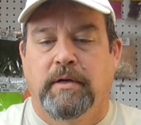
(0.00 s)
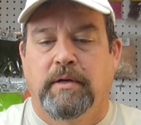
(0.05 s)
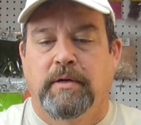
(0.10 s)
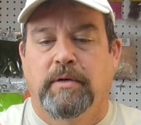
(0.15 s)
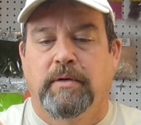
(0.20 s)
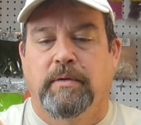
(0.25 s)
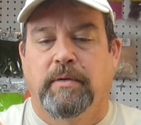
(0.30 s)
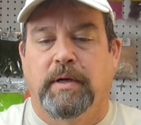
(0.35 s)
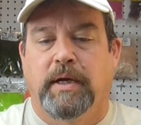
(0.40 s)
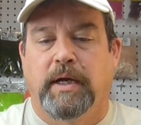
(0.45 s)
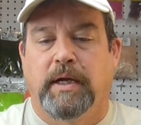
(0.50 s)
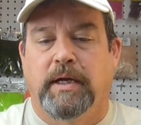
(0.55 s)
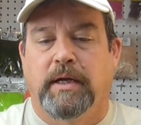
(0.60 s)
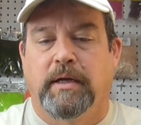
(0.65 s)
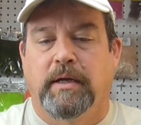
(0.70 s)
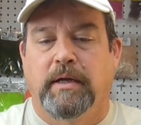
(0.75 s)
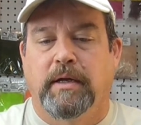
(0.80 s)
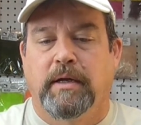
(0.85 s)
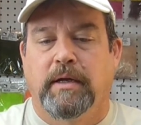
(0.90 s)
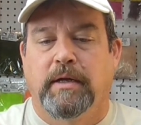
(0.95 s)

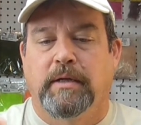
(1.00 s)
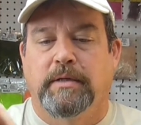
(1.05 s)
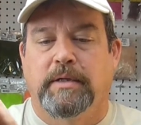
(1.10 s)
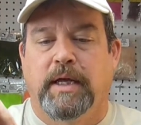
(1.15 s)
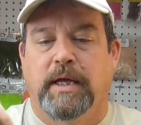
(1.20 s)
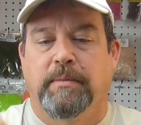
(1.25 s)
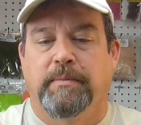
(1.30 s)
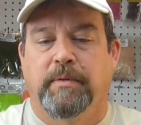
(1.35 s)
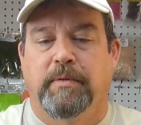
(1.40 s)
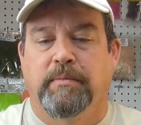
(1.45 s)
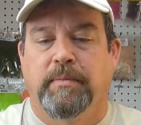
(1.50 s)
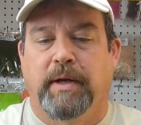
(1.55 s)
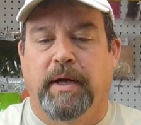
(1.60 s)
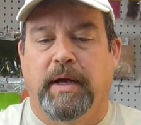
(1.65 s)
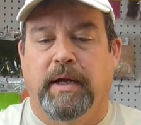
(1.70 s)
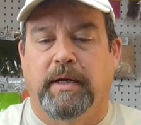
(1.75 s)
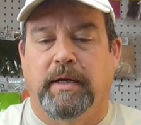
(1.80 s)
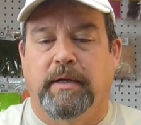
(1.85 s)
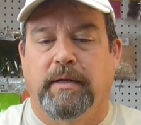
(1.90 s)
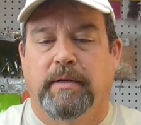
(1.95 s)
creating a tapered
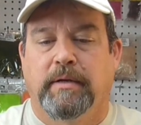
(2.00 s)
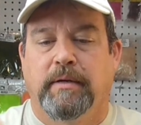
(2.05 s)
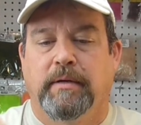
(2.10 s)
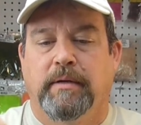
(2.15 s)
body.